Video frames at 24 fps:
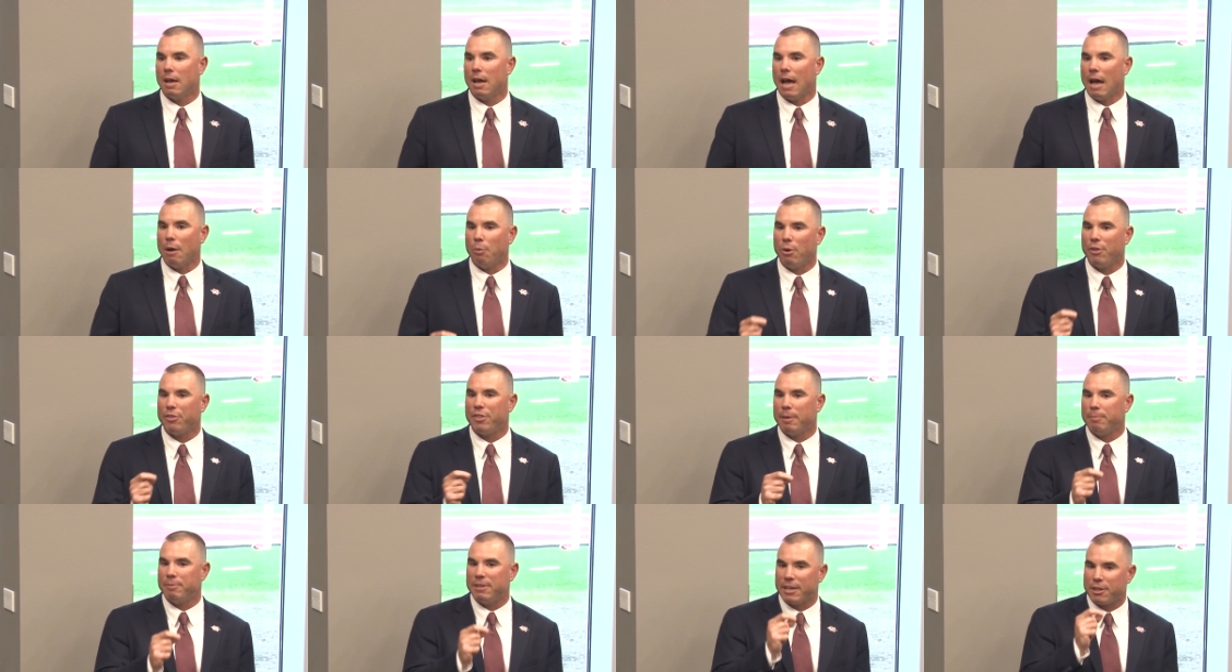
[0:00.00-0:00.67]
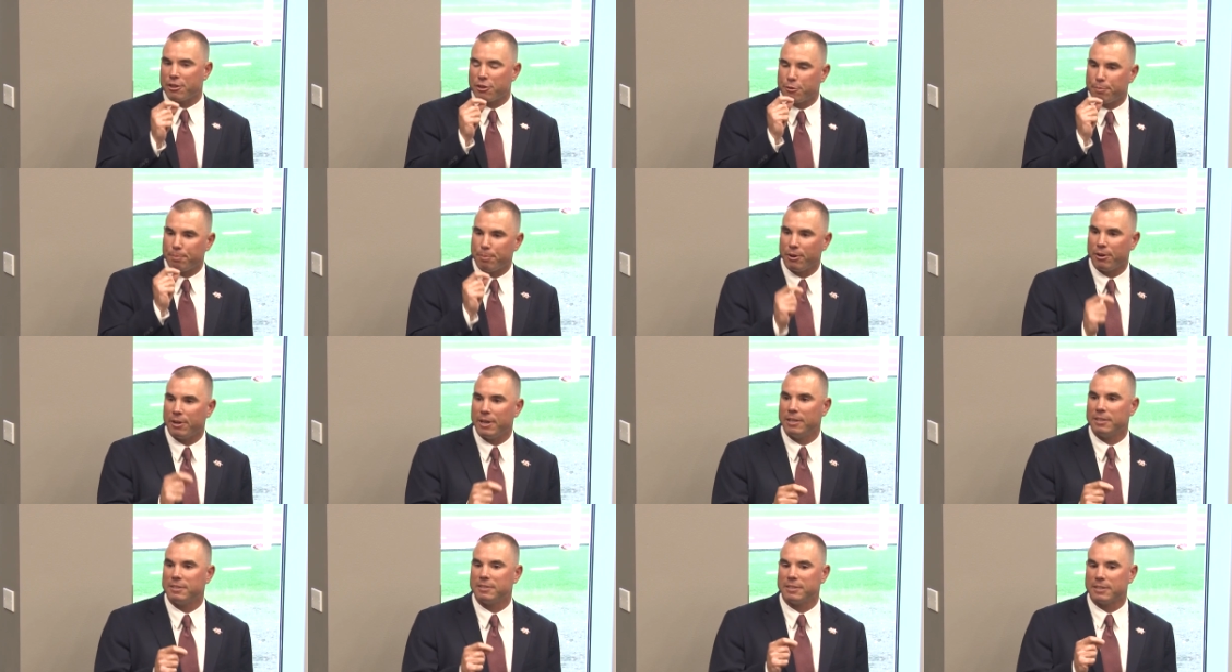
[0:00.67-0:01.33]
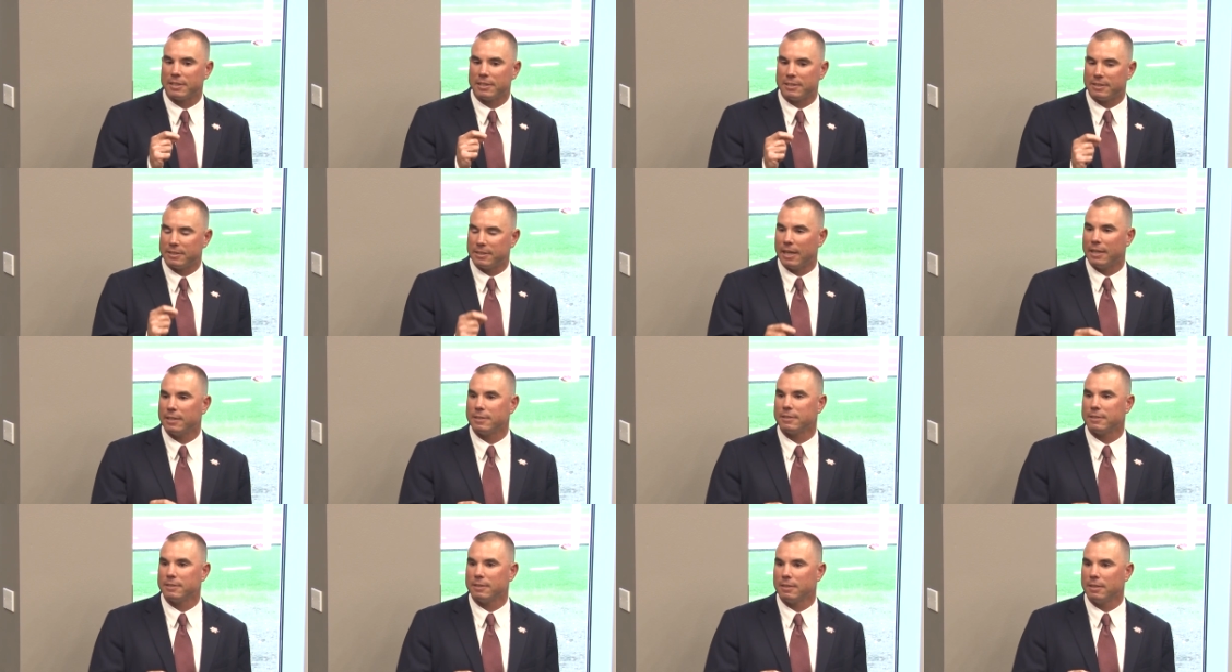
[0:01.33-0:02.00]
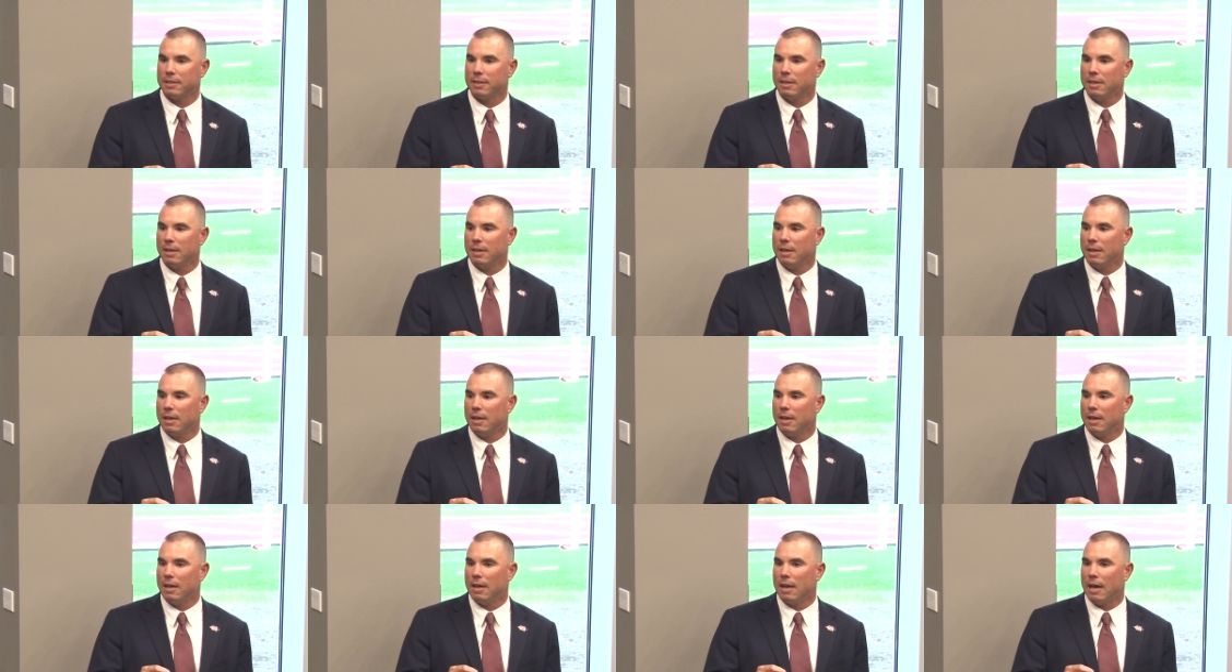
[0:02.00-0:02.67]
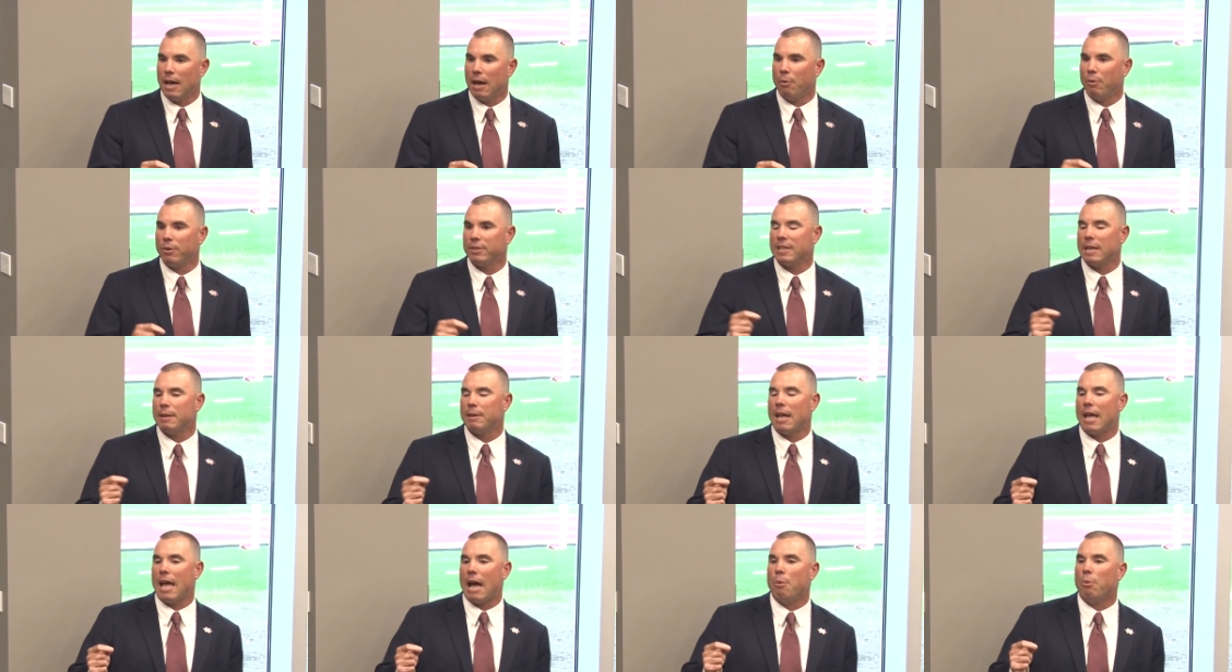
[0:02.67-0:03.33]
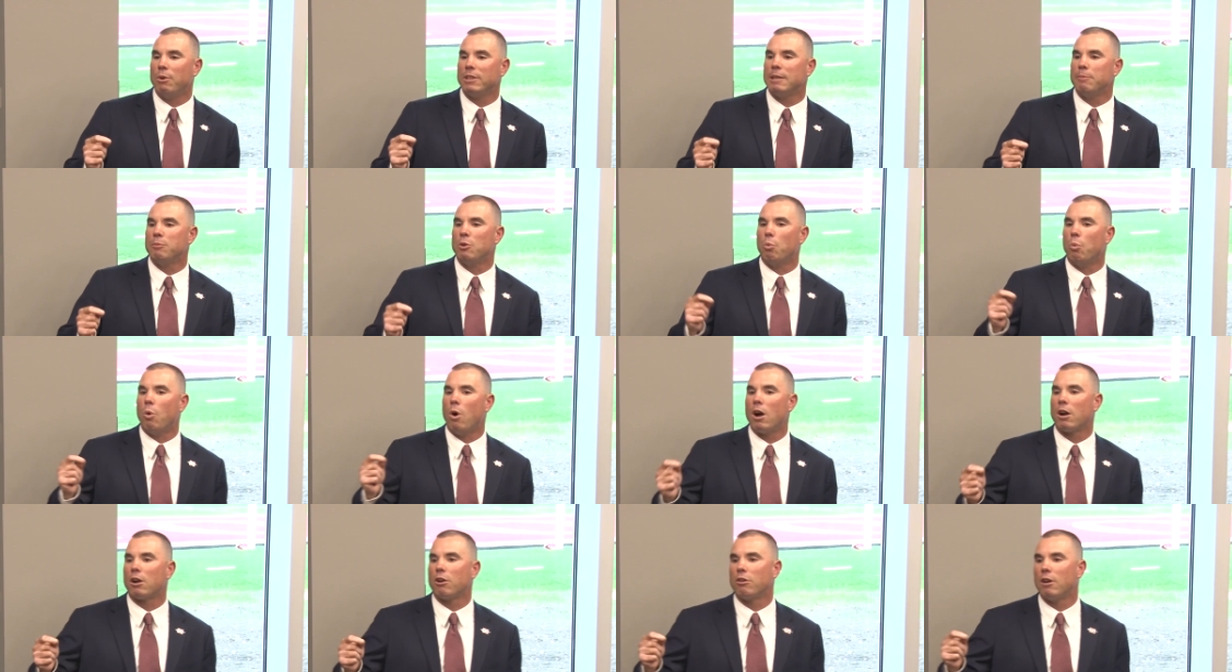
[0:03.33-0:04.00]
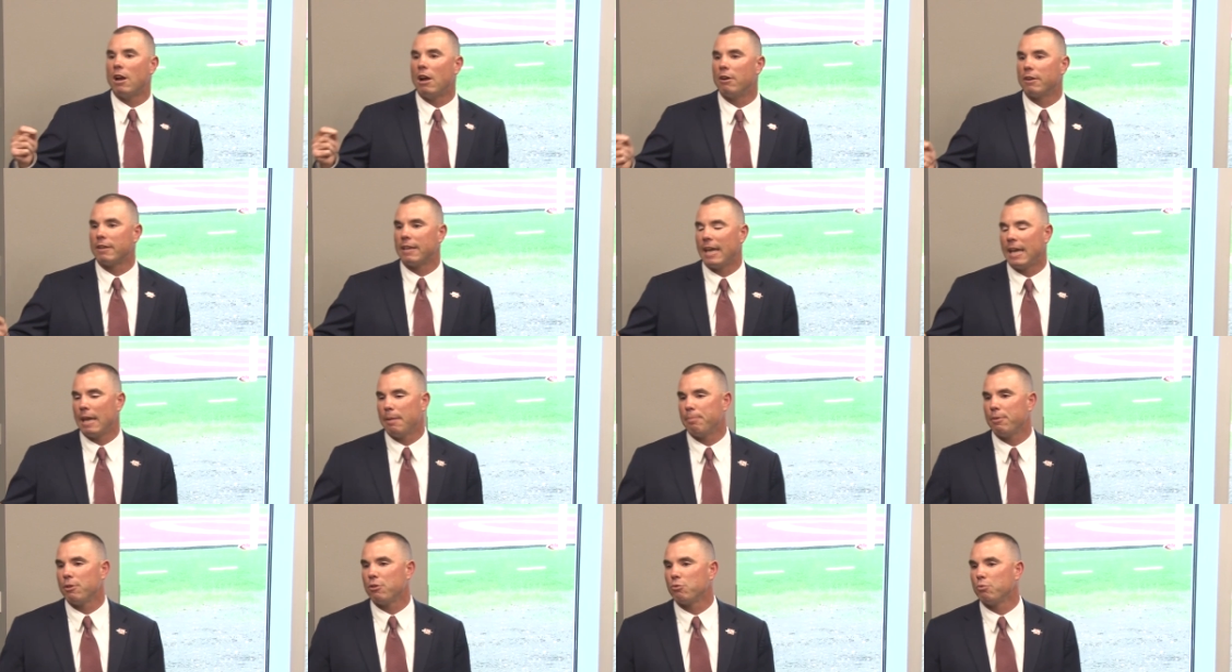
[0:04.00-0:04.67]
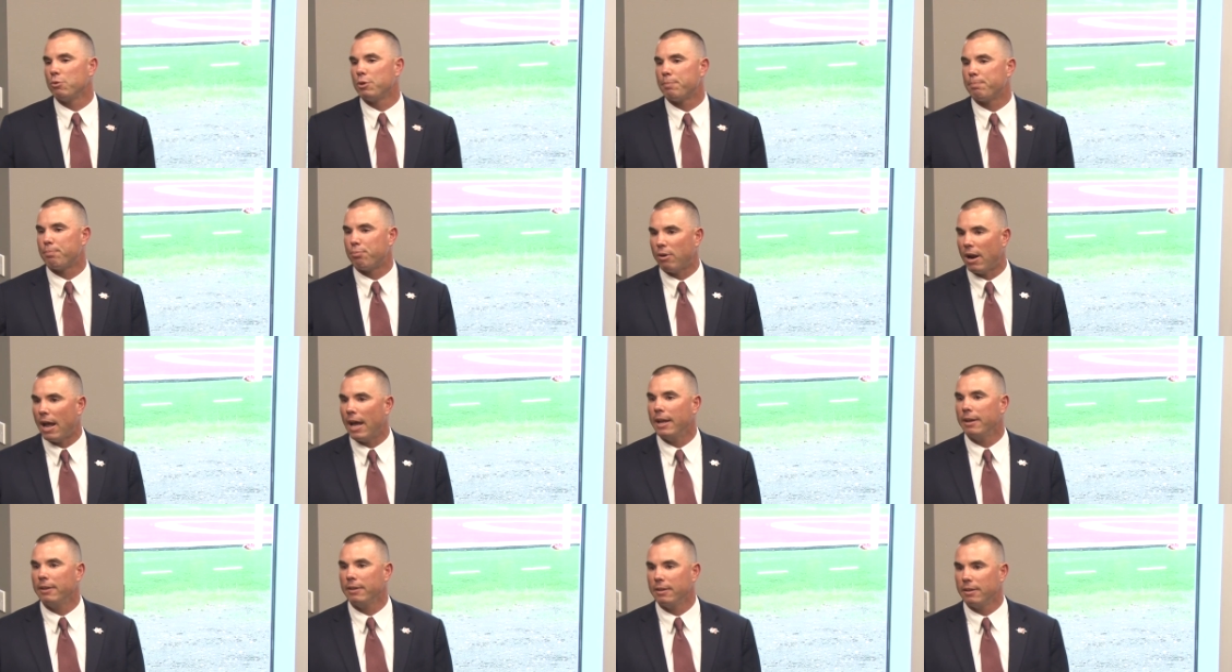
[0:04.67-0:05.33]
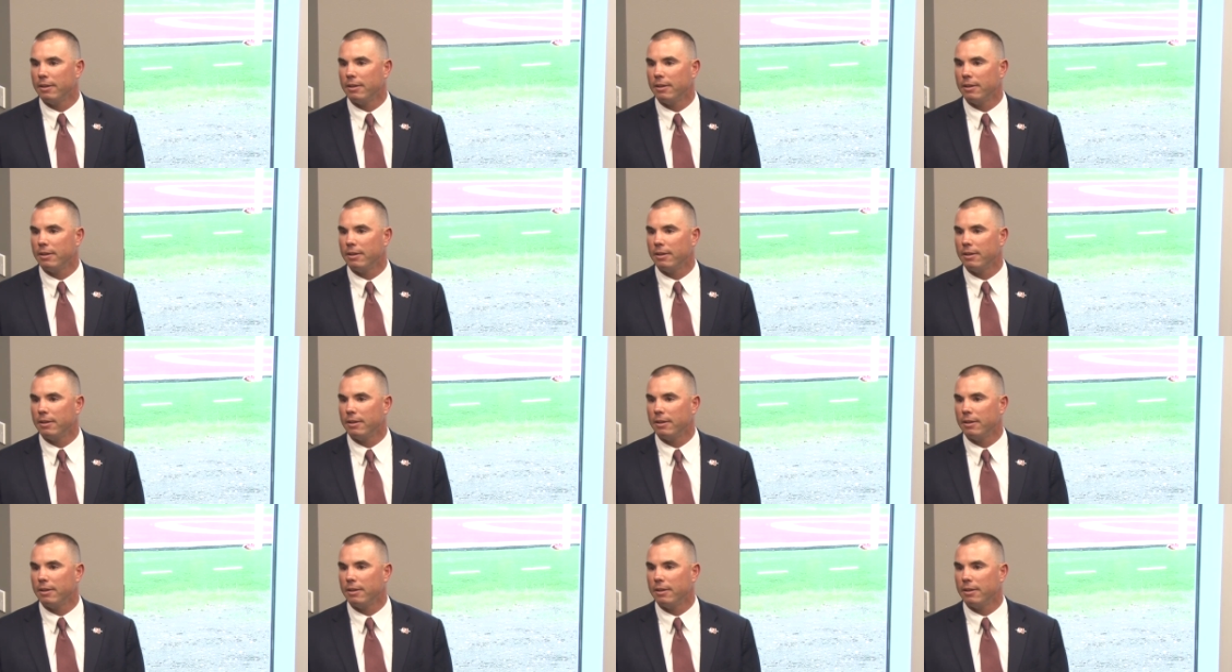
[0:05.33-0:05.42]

I want them to experience success. I want, that, I want them to walk around campus with pride.